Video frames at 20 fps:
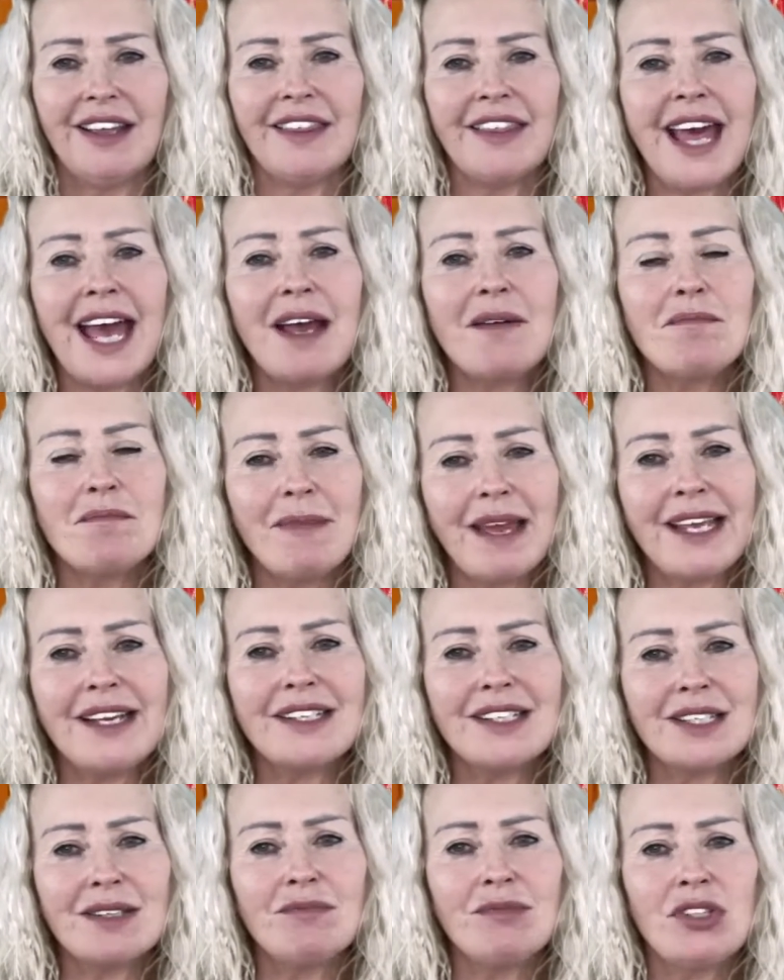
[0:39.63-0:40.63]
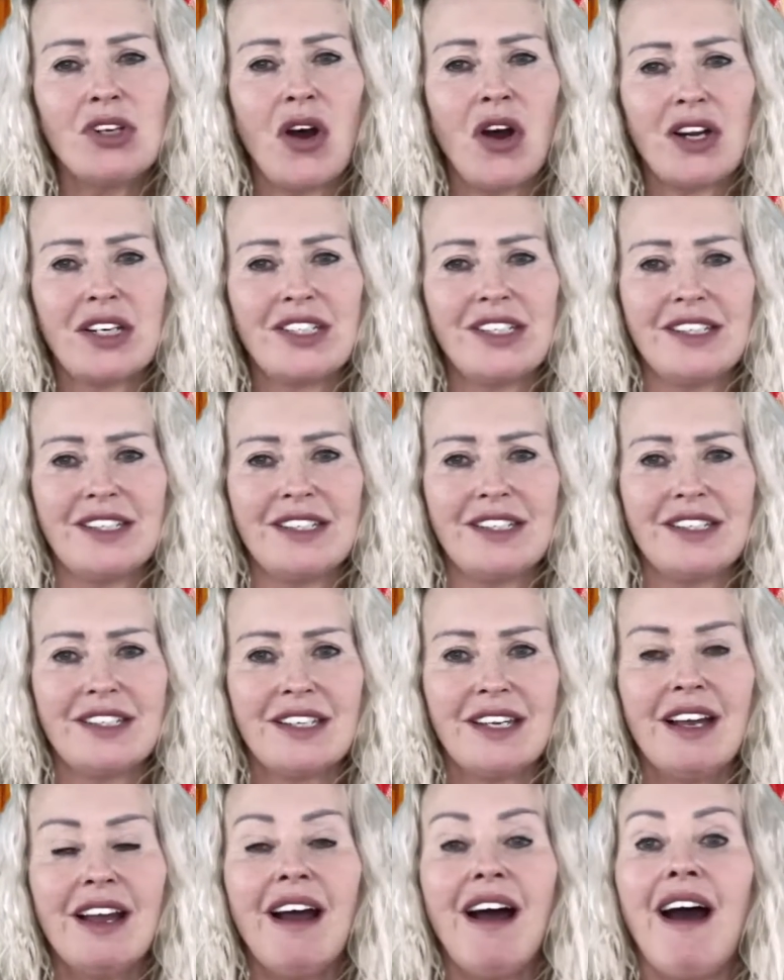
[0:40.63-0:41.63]
That makes them doctors.
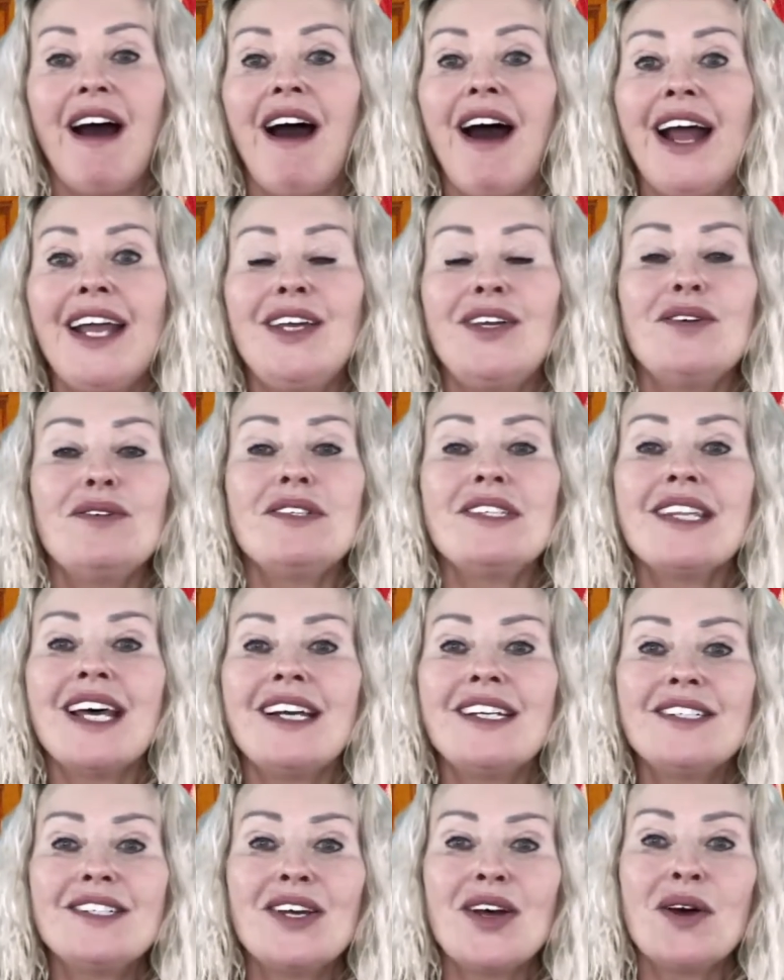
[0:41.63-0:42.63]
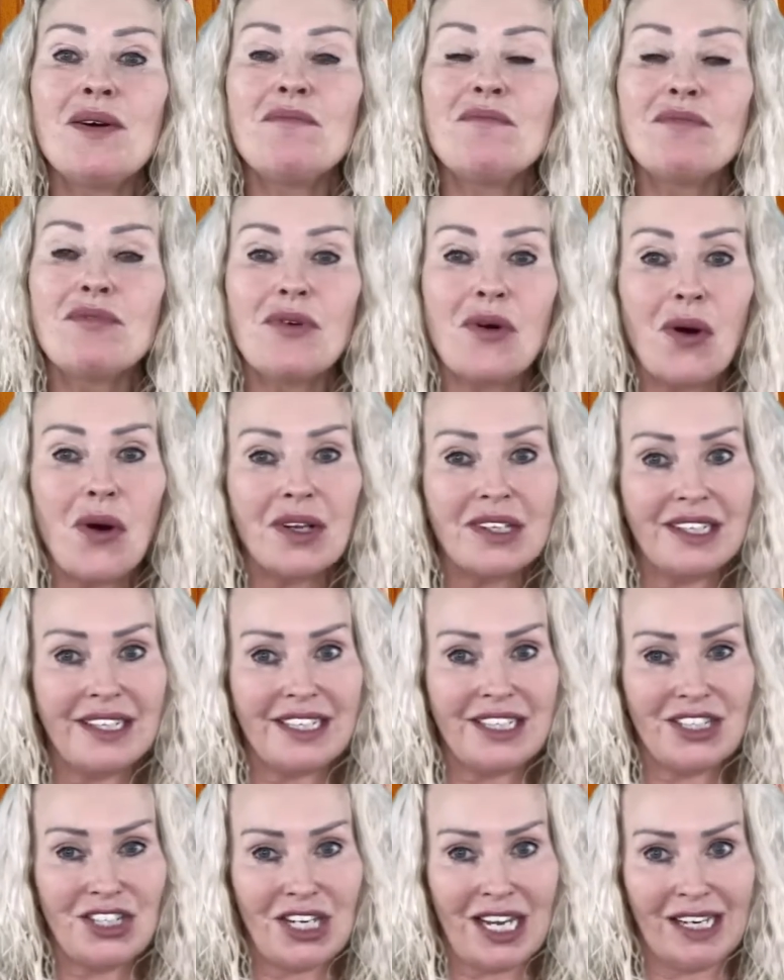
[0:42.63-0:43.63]
I use that term
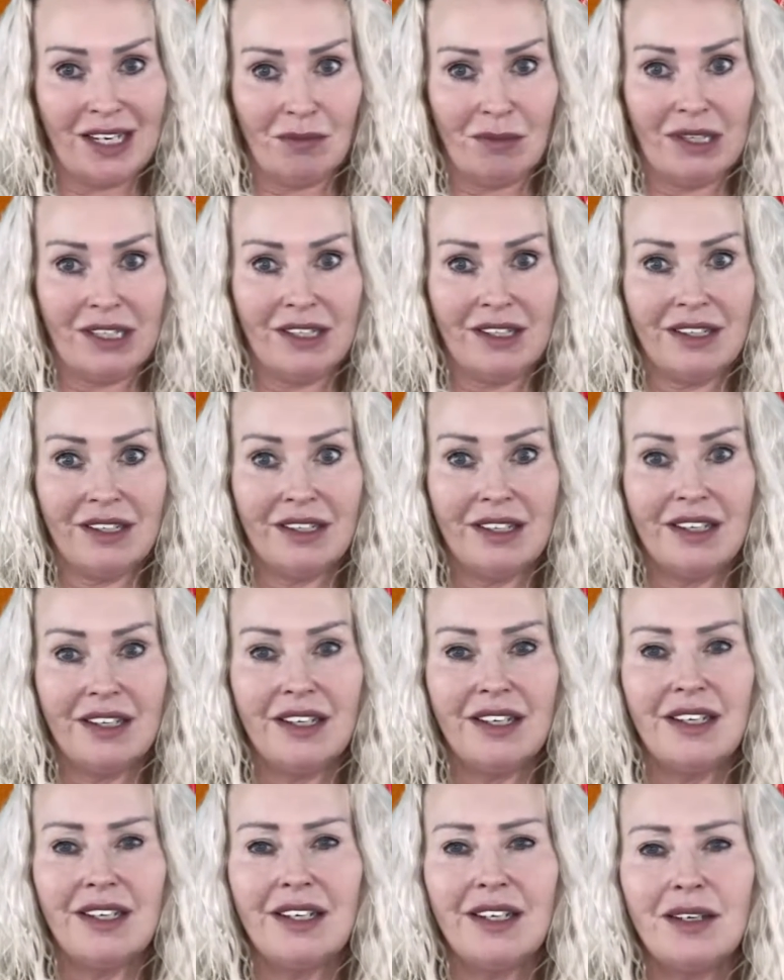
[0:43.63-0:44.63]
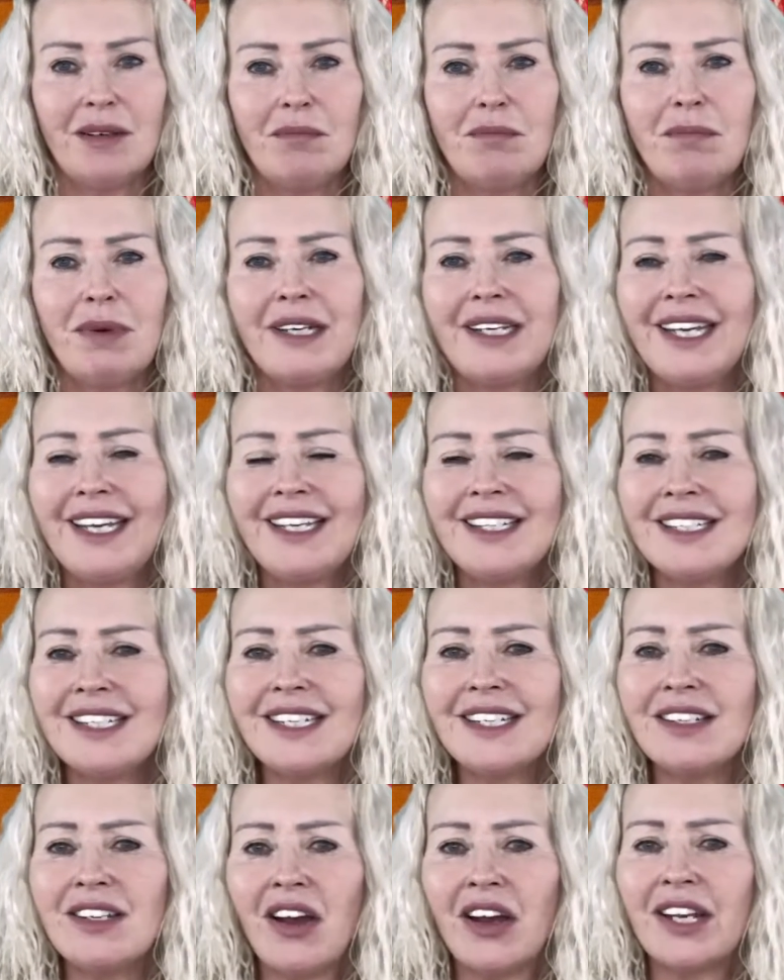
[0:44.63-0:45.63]
broadly, gentlemen. But is
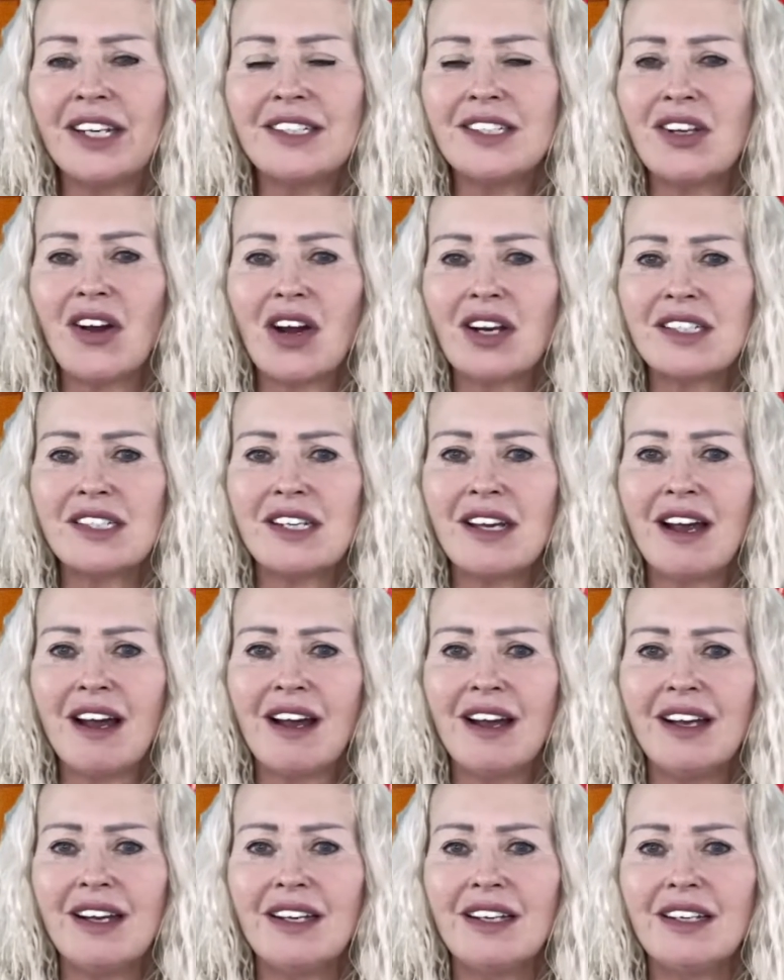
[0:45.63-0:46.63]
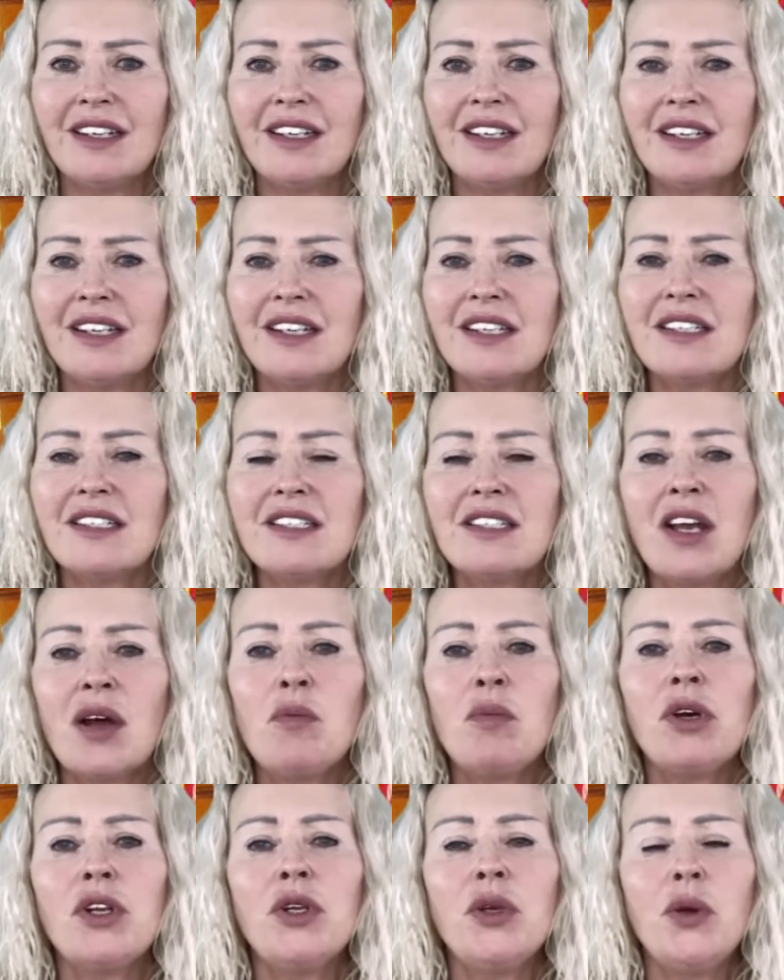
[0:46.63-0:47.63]
it not a doctor?
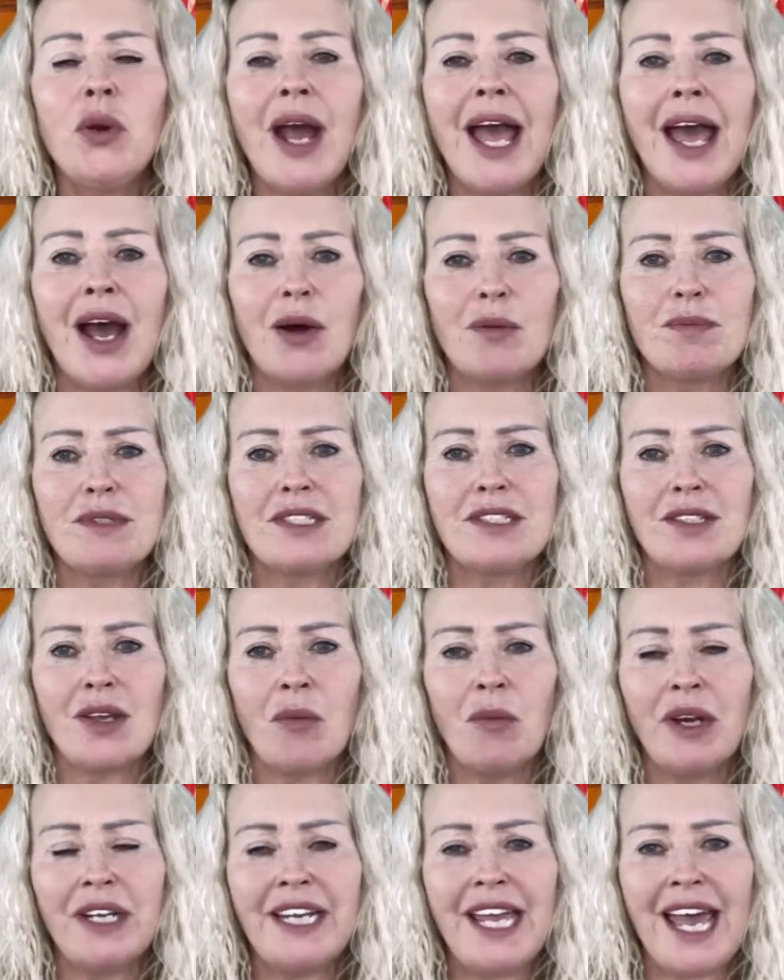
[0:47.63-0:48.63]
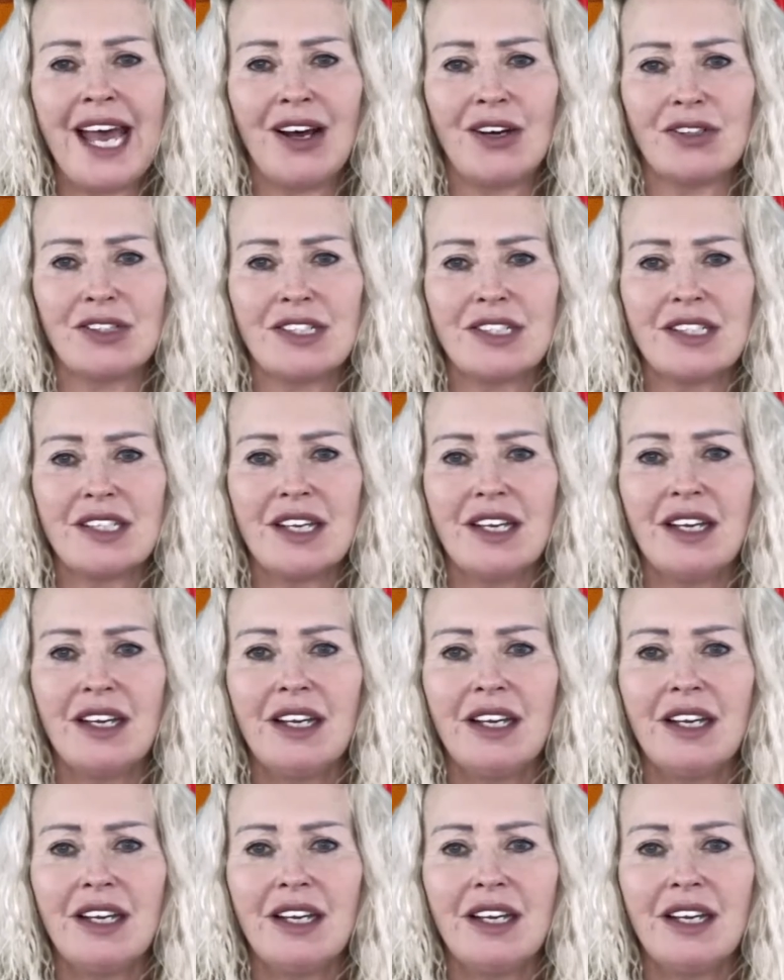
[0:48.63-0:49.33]
Someone who helps someone else.